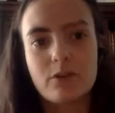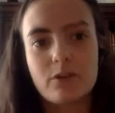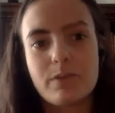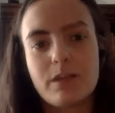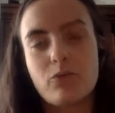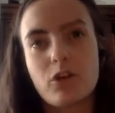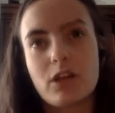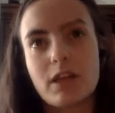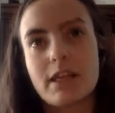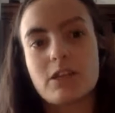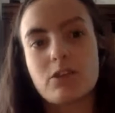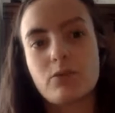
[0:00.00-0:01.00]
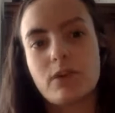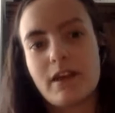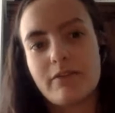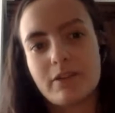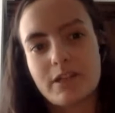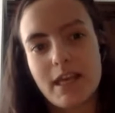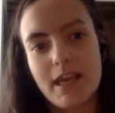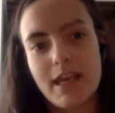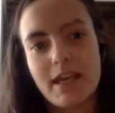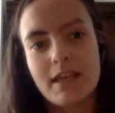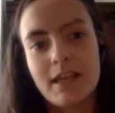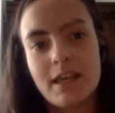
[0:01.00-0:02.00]
it would be more like, do we ever
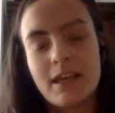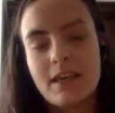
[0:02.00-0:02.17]
take